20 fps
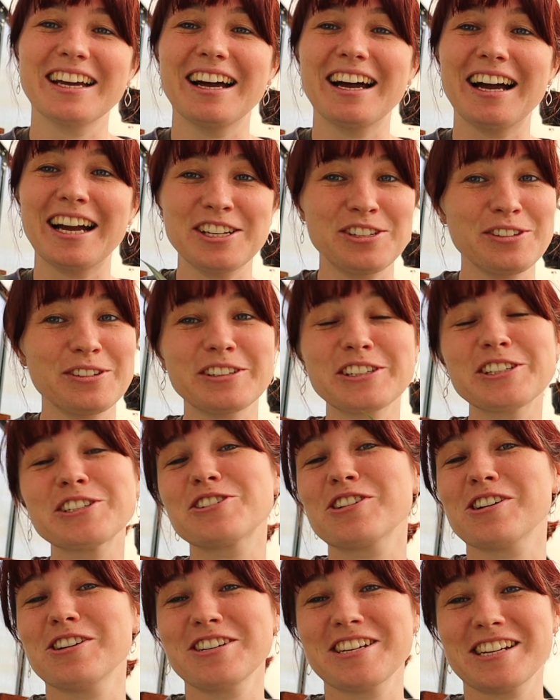I do look
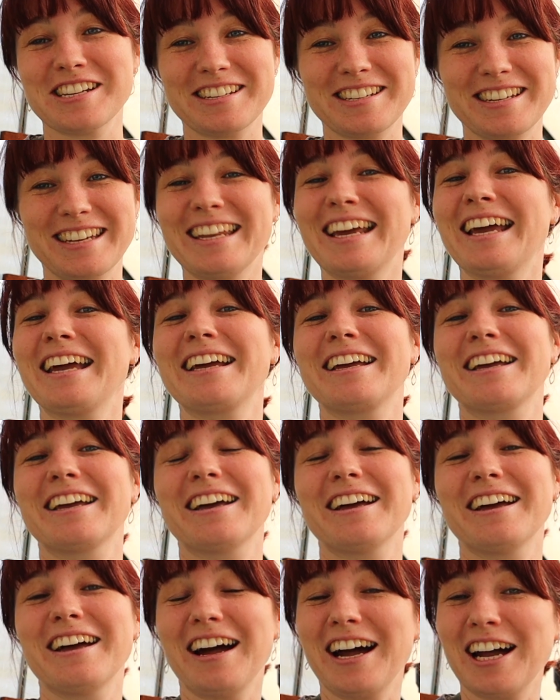atrocious today,
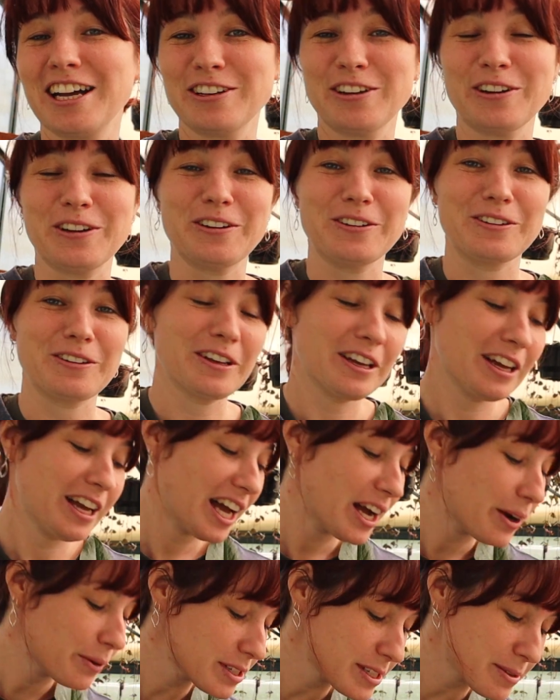I know.
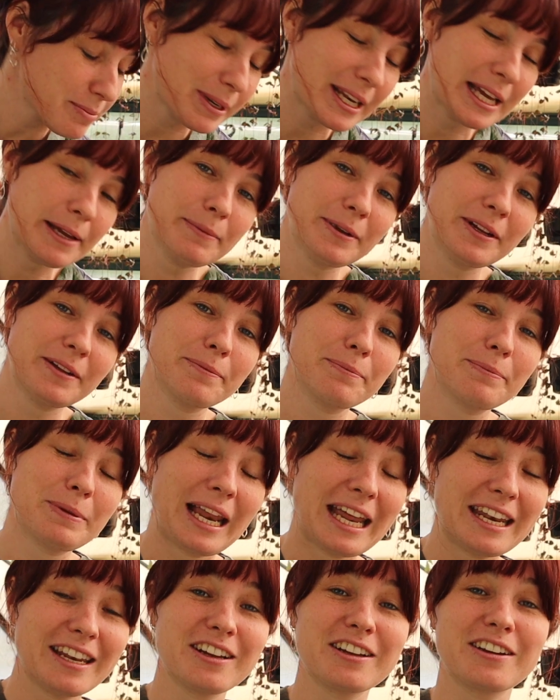I wasn't
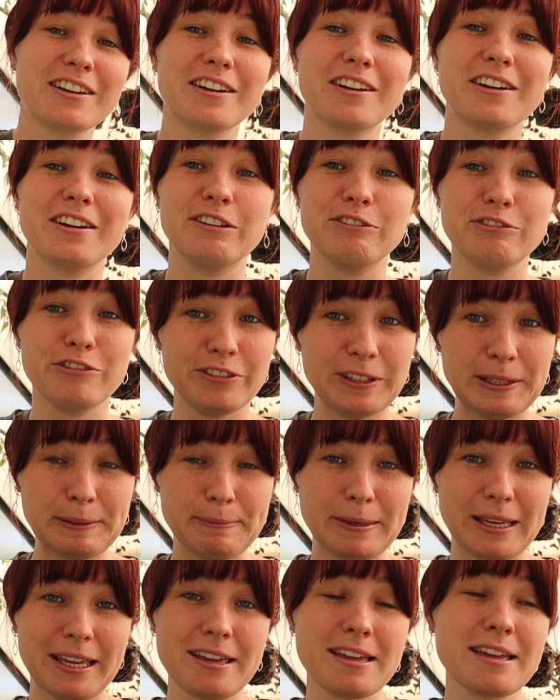planning on
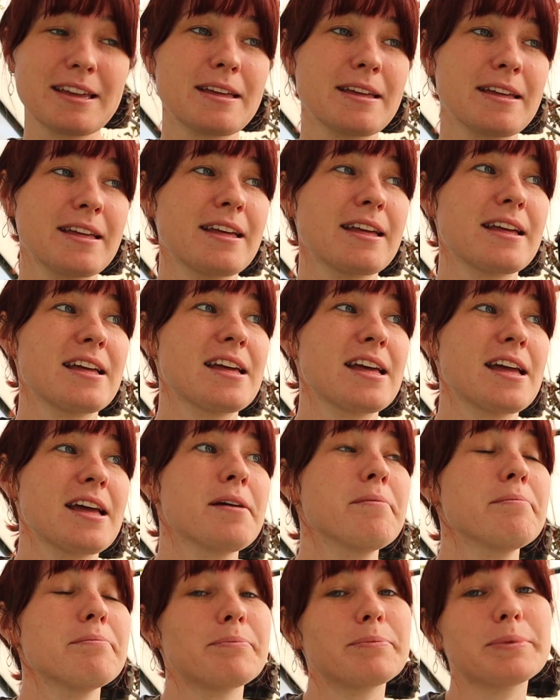filming,
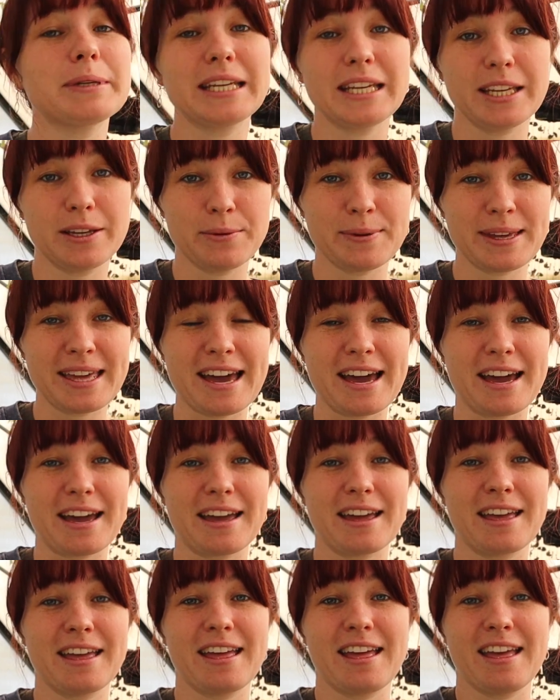but here we
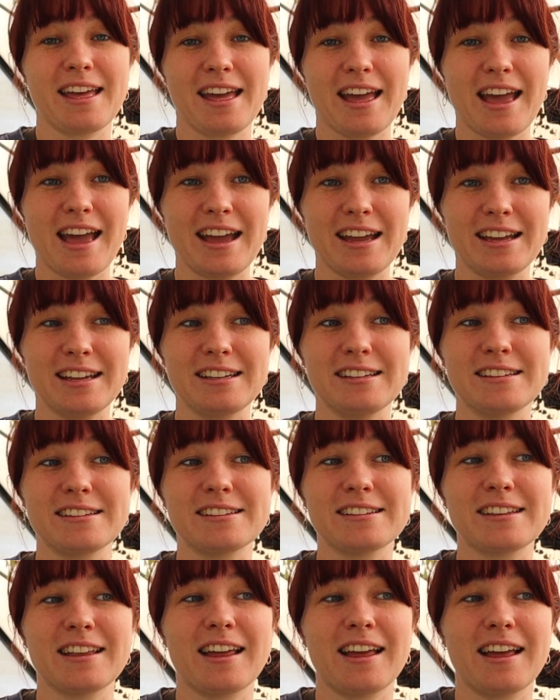are,
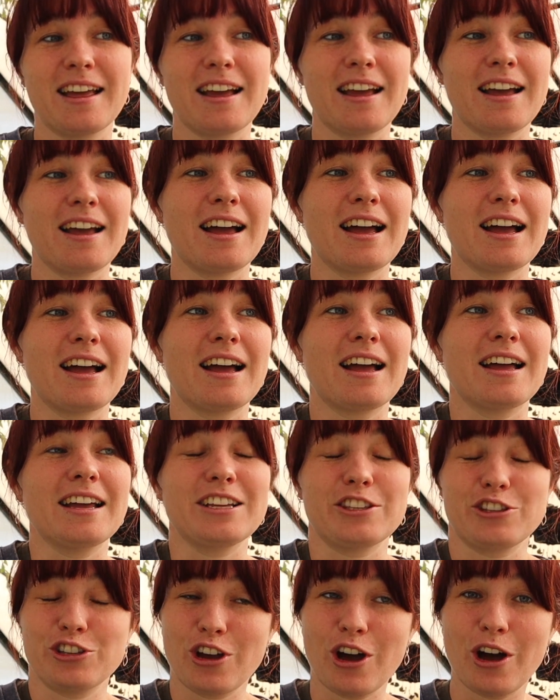and
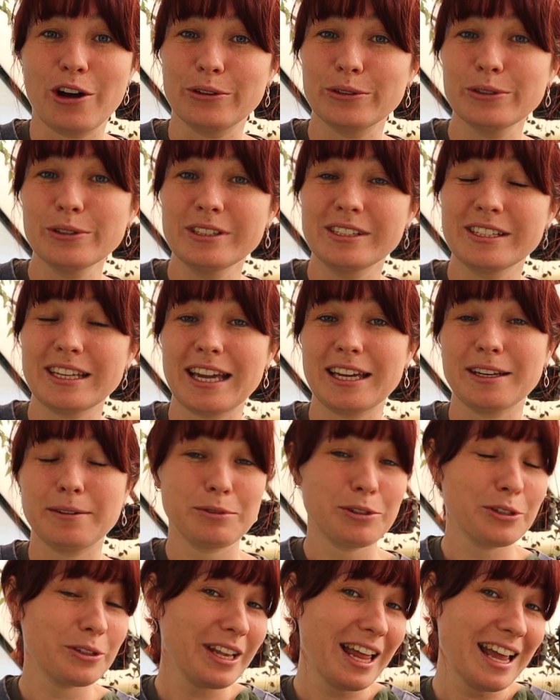it's cold and
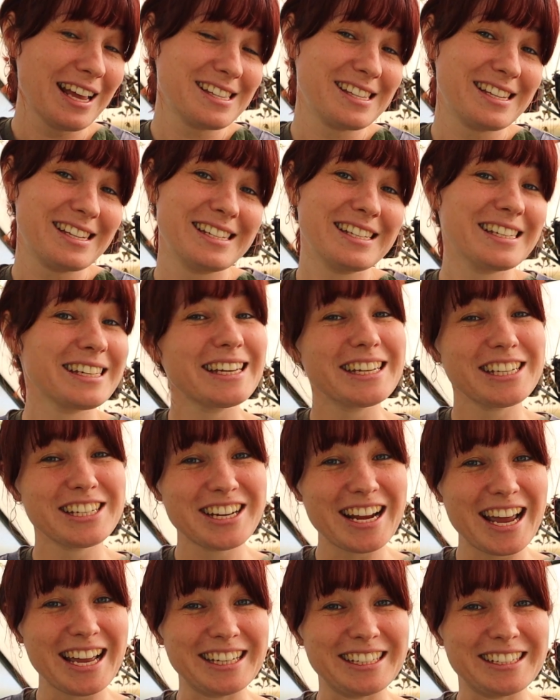I'm too lazy to get
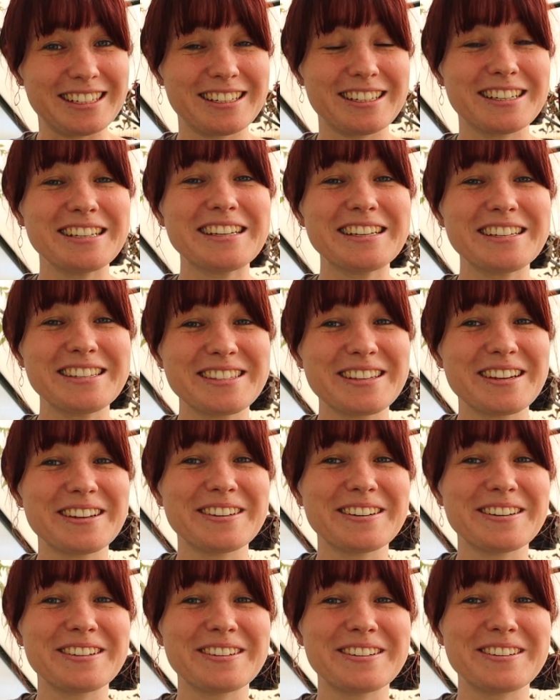changed.
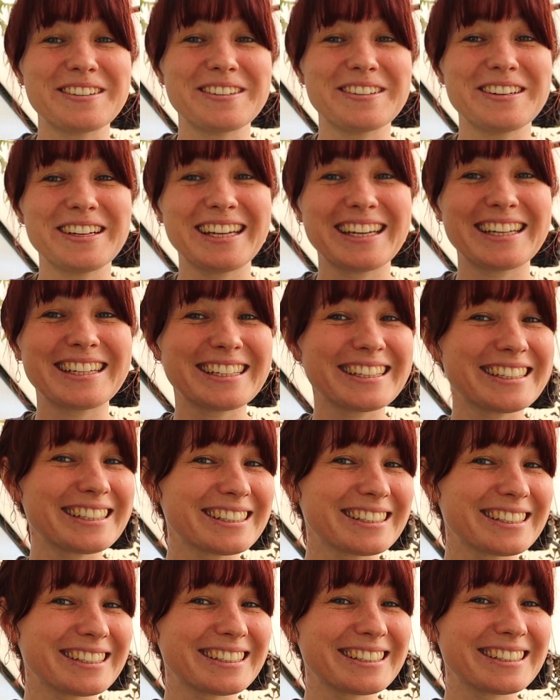So
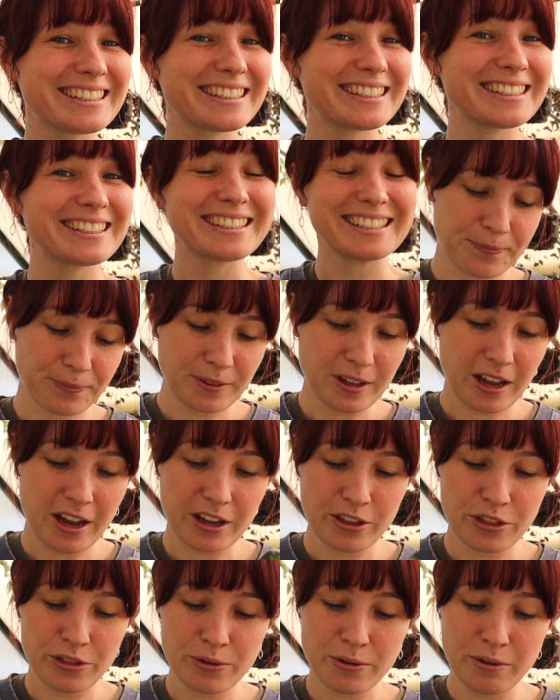
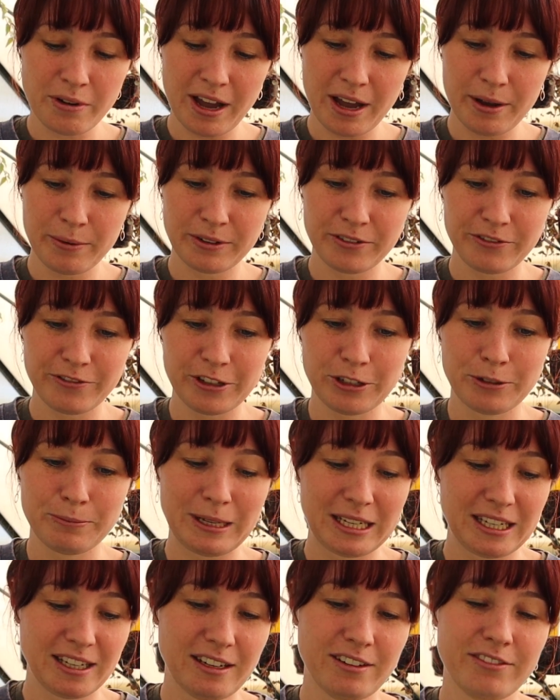I thought I would film
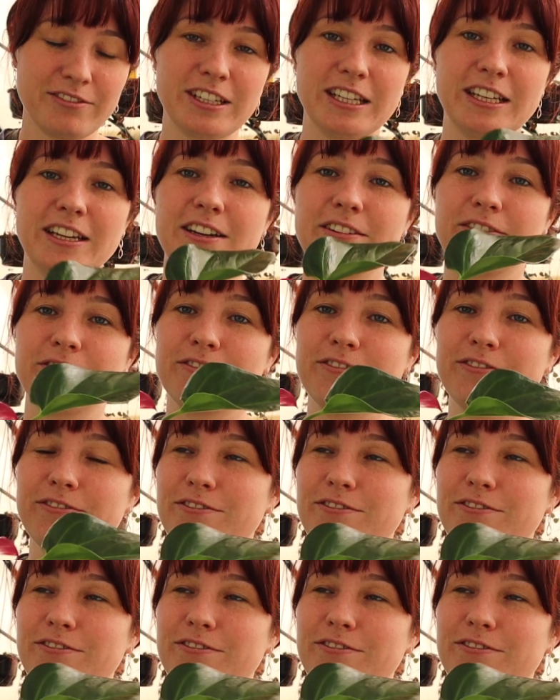a little video